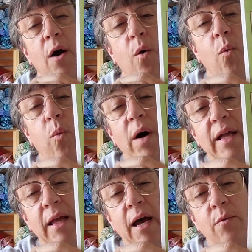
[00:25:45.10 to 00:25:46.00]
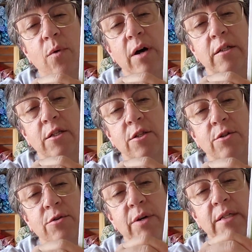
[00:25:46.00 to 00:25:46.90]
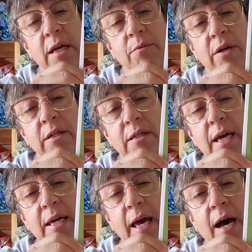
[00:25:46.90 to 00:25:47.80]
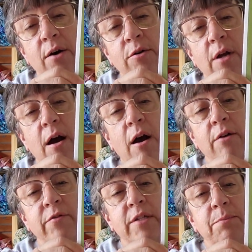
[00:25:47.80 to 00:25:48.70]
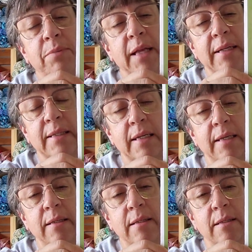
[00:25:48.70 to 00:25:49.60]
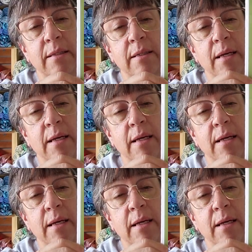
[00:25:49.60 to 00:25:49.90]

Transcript: What I want to do is I want to take out Harvest Blessings.